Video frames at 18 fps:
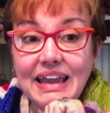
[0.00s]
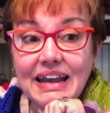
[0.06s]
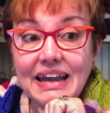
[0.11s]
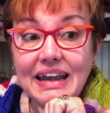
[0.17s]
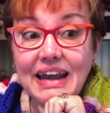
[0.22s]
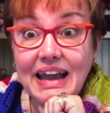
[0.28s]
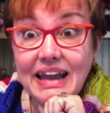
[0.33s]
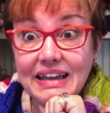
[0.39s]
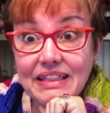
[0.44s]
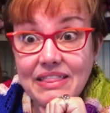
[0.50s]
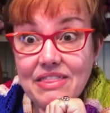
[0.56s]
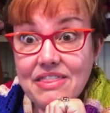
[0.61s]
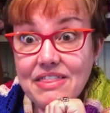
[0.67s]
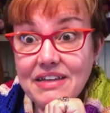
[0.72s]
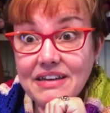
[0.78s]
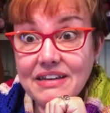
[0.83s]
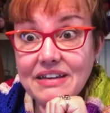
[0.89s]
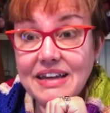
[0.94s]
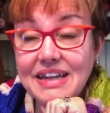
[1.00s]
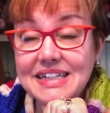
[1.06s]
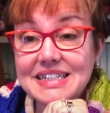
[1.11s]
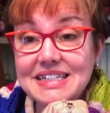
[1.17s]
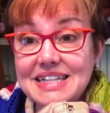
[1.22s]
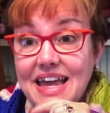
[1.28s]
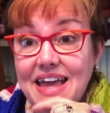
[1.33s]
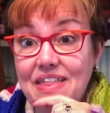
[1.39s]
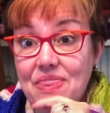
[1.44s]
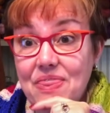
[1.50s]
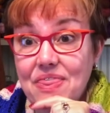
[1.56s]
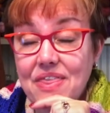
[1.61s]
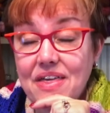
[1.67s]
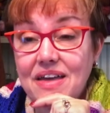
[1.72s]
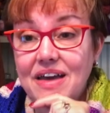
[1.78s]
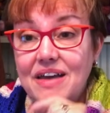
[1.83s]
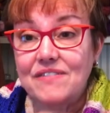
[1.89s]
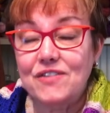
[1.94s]
9th and 10th
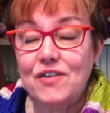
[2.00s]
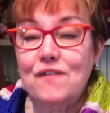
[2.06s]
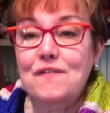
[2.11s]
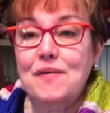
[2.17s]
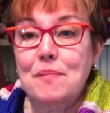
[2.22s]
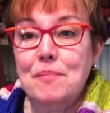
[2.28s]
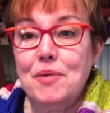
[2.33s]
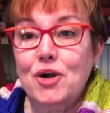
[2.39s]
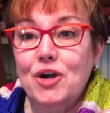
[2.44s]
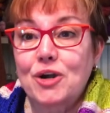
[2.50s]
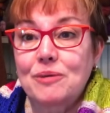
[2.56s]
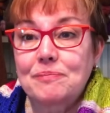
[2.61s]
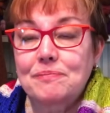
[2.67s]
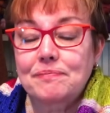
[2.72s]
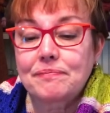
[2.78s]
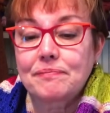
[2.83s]
of November,